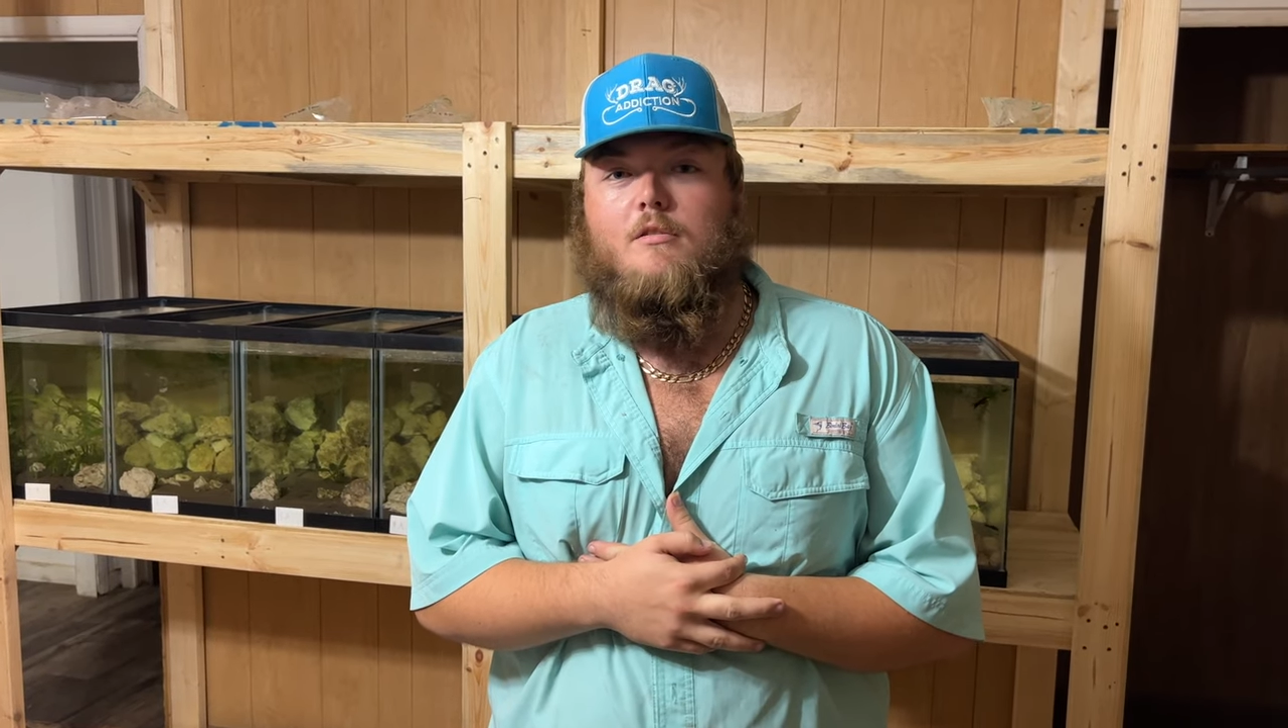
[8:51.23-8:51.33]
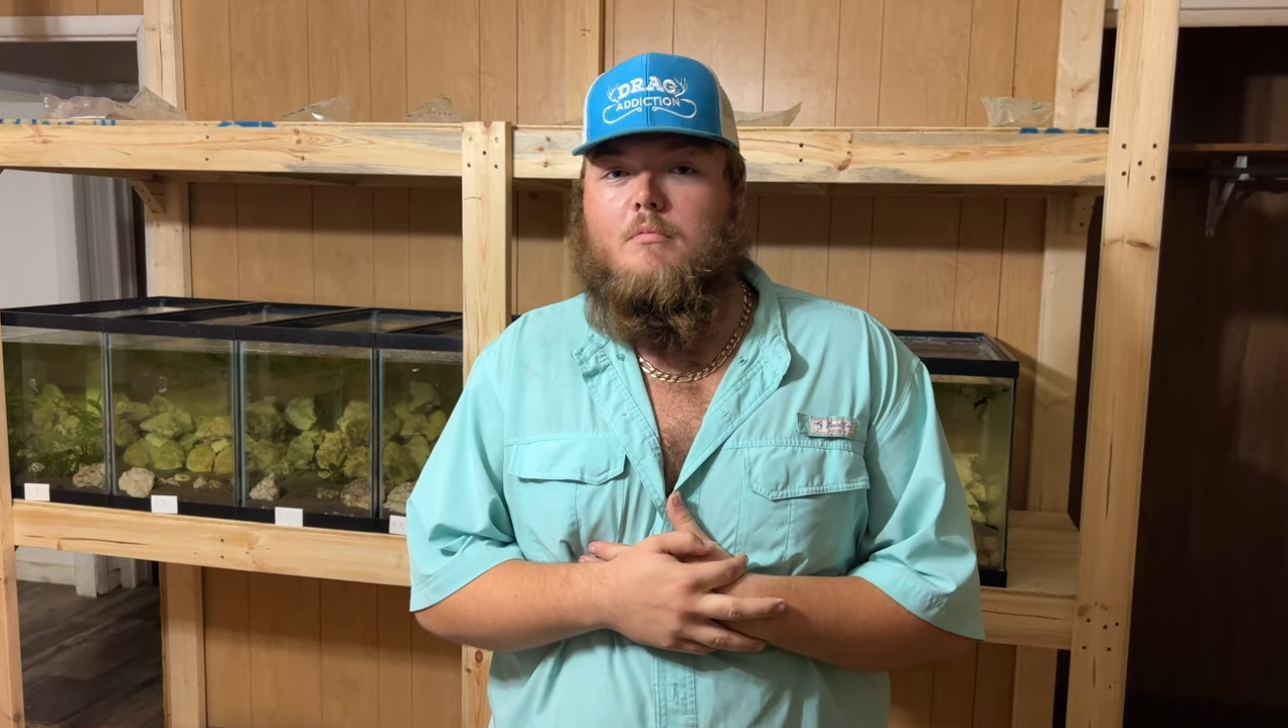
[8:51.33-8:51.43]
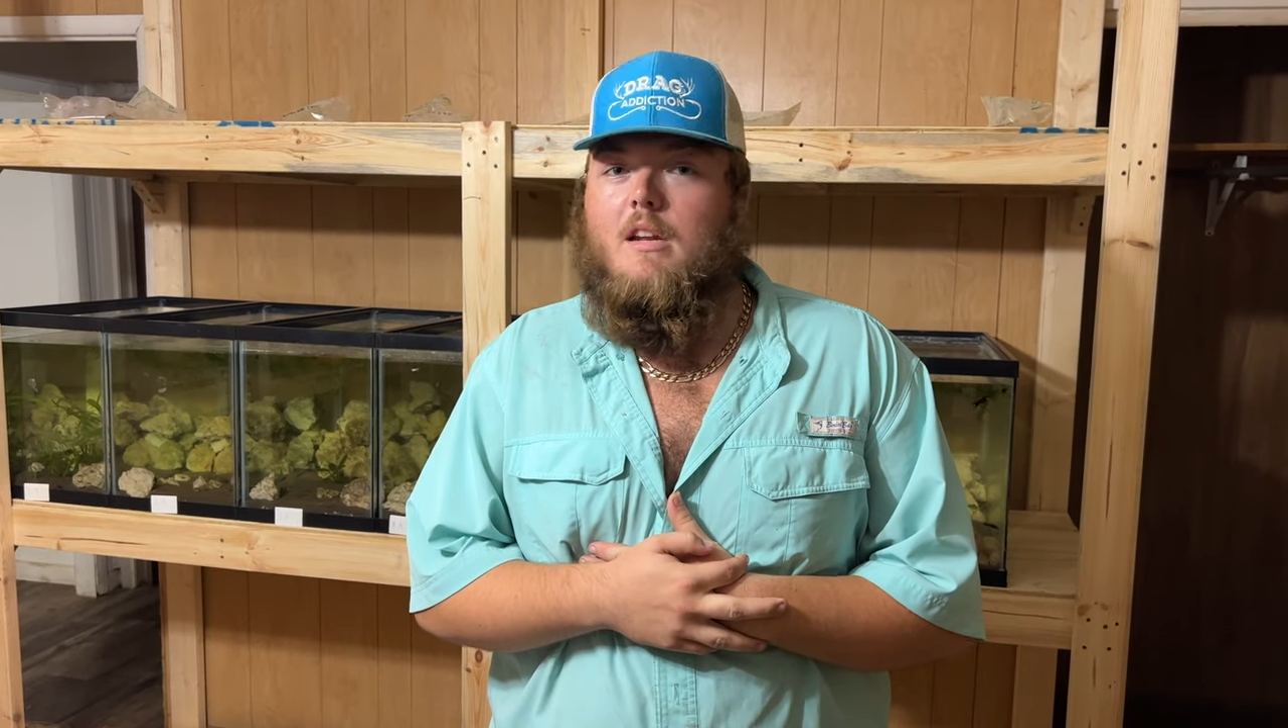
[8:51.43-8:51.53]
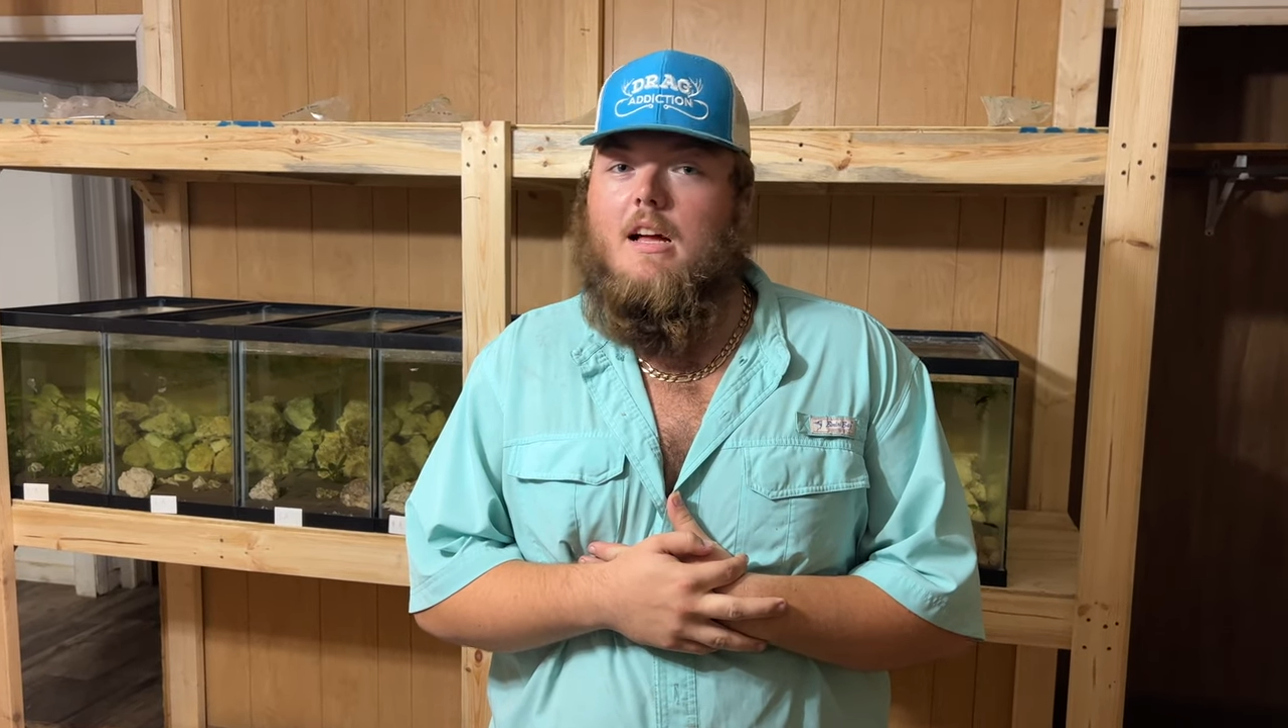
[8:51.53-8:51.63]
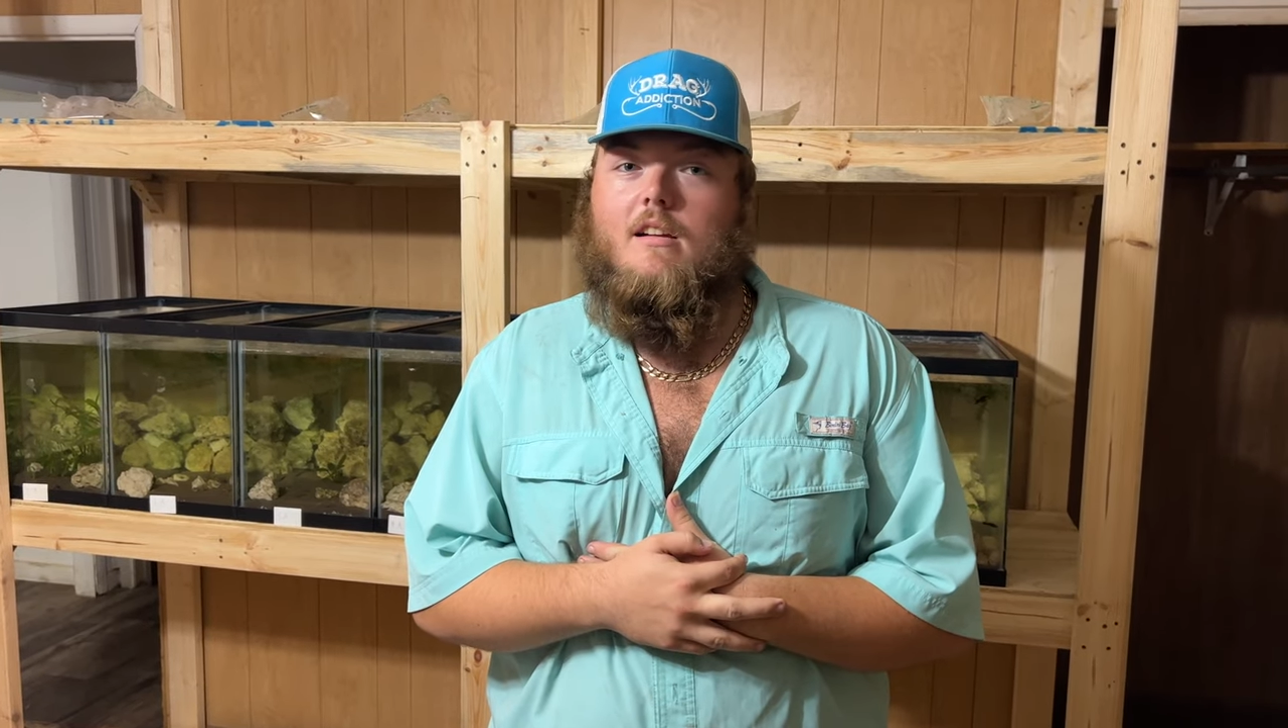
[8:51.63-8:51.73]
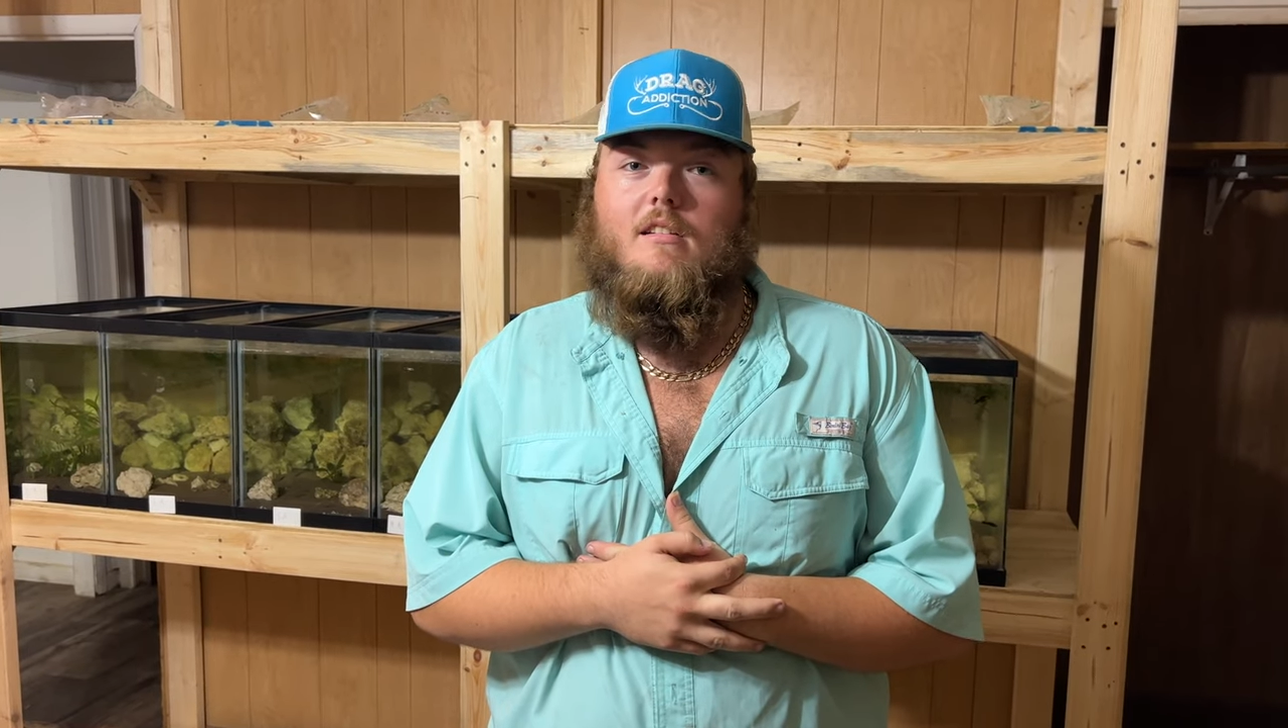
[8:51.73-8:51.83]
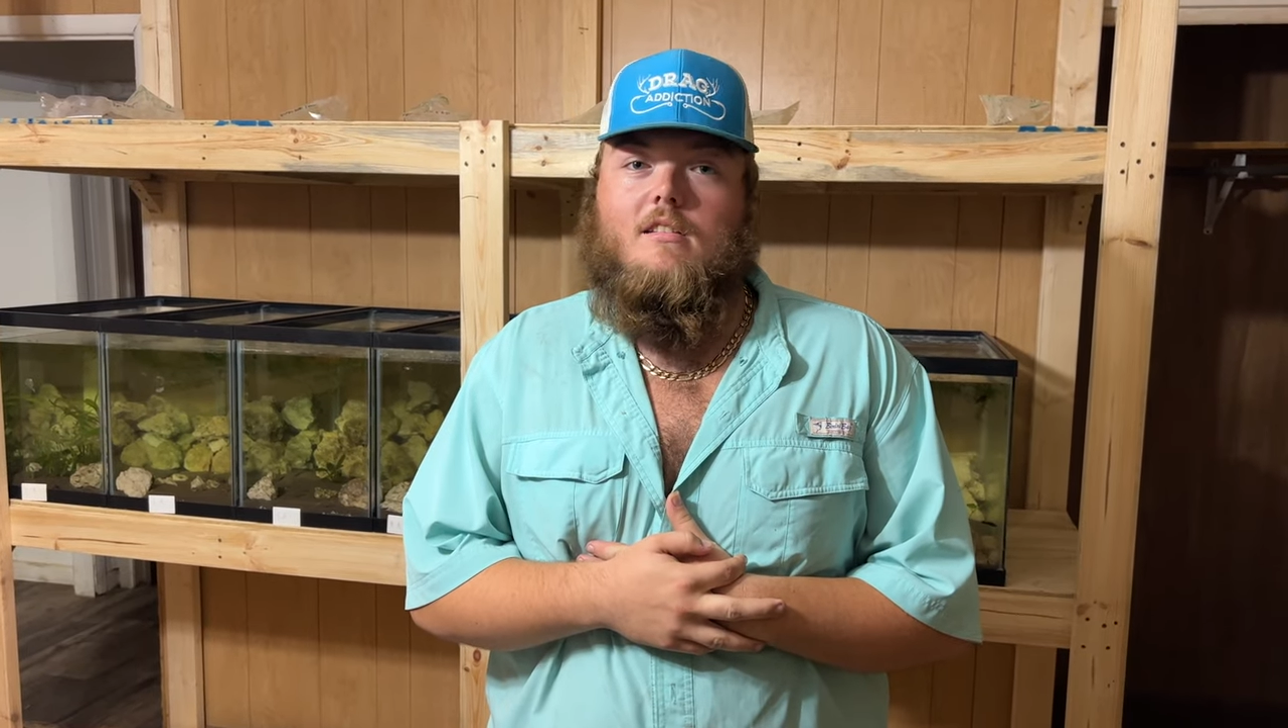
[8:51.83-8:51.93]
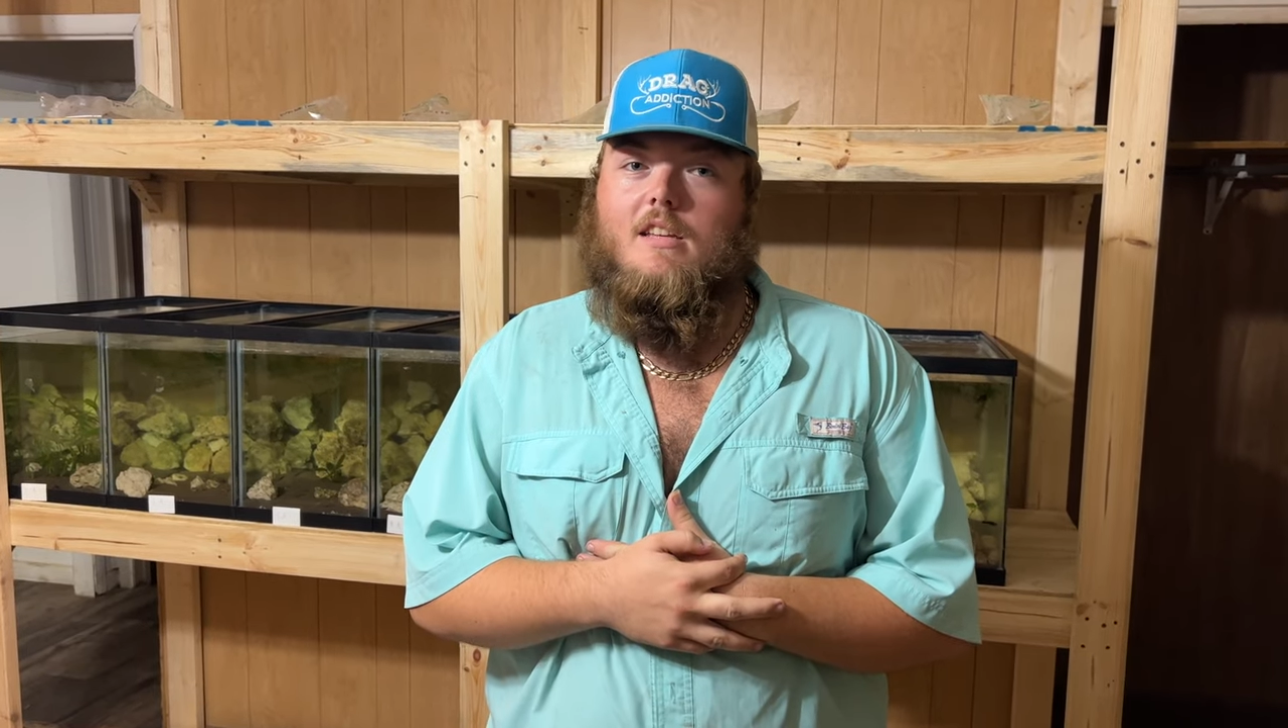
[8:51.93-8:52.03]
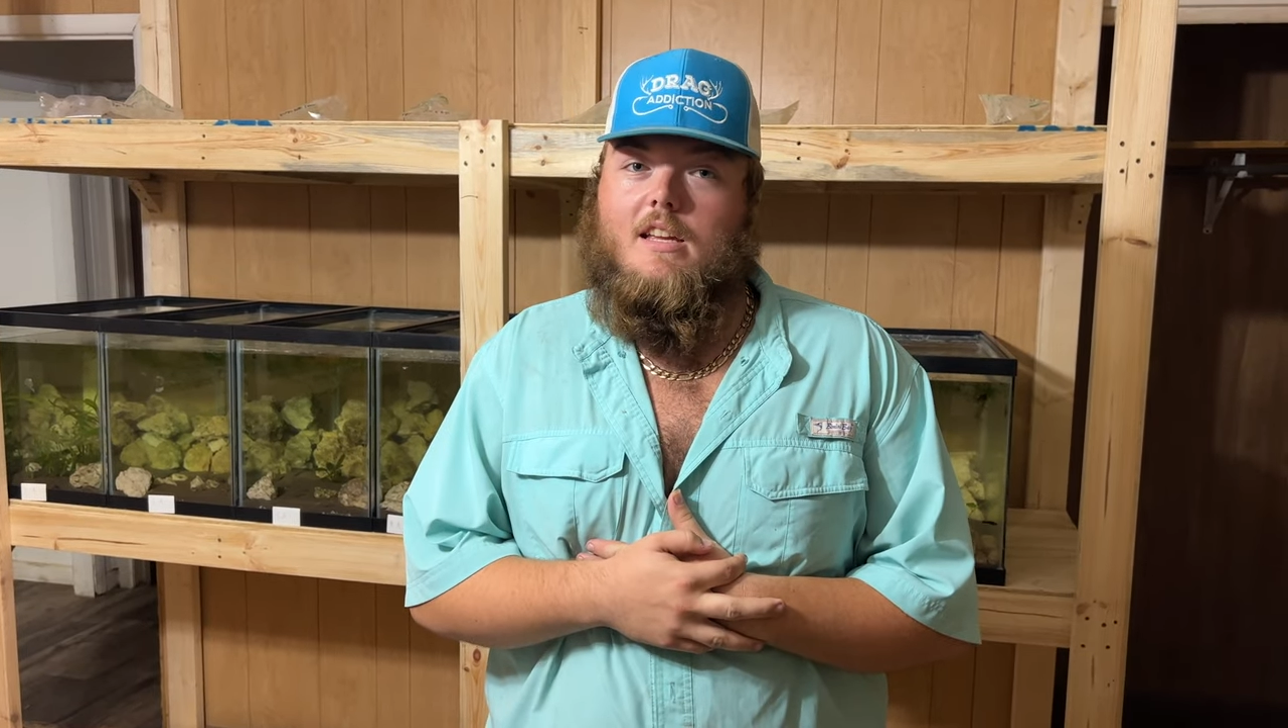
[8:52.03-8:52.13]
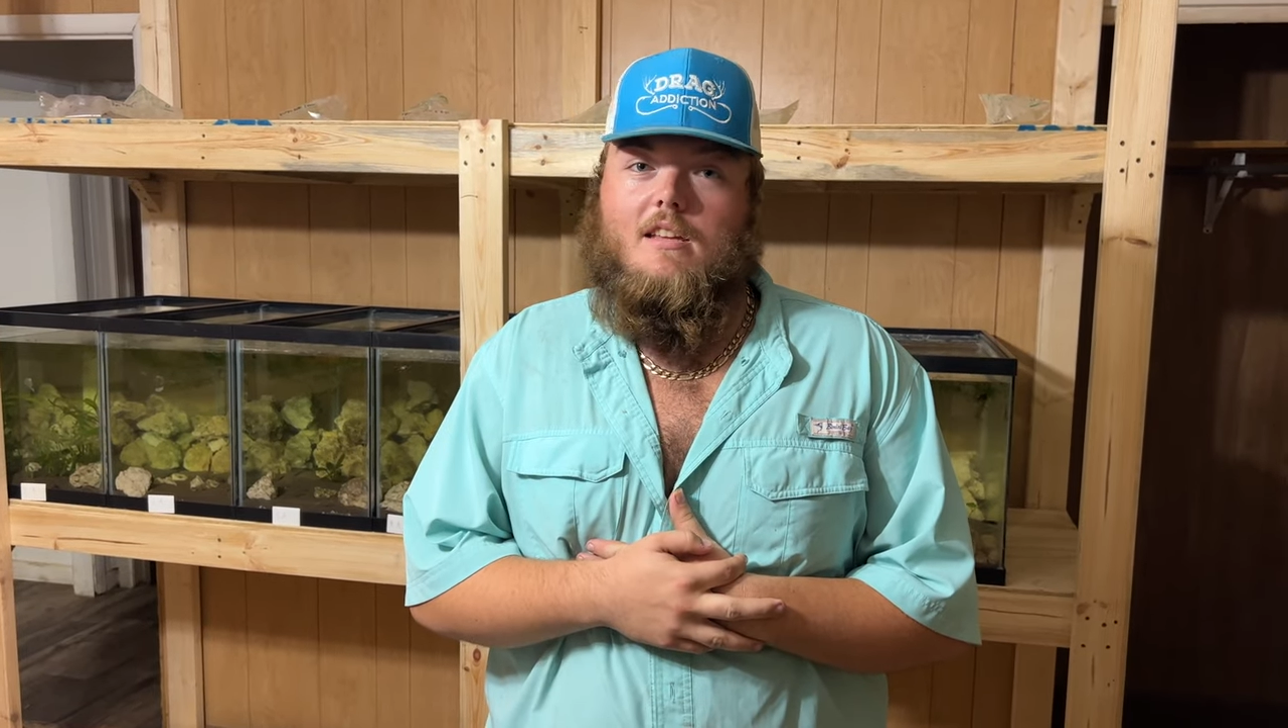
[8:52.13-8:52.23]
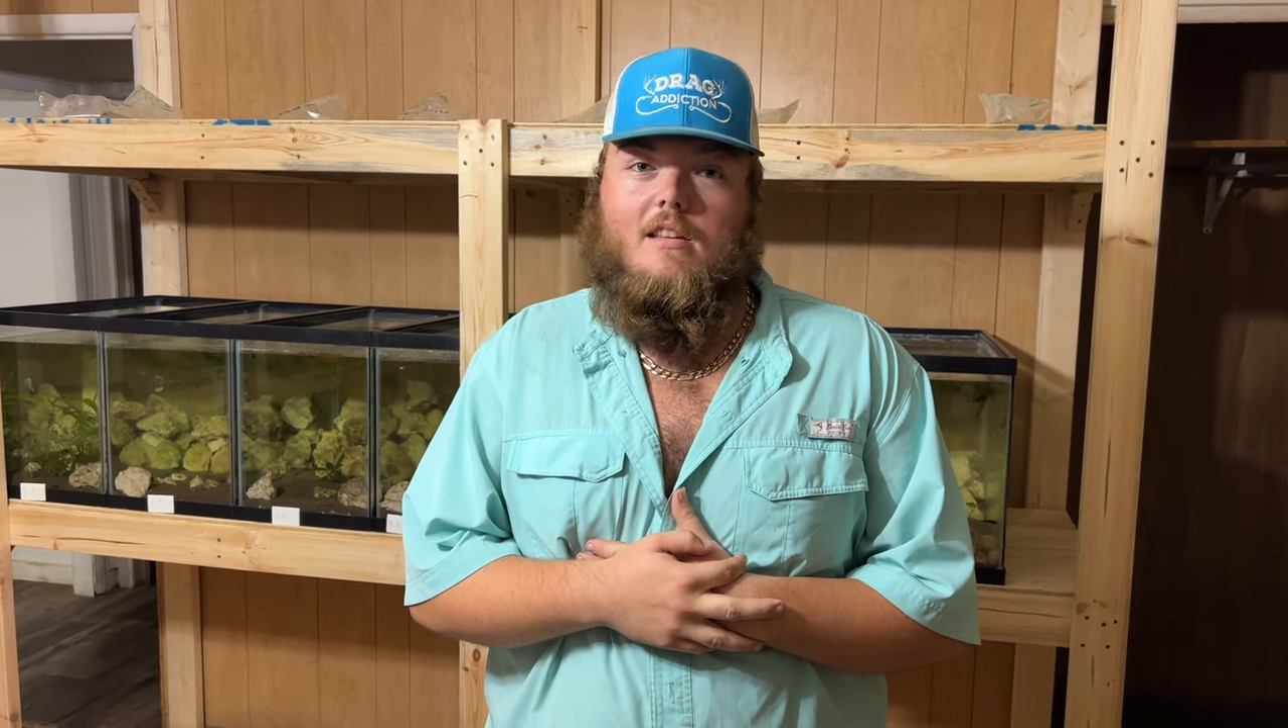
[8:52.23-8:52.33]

but I couldn't tell you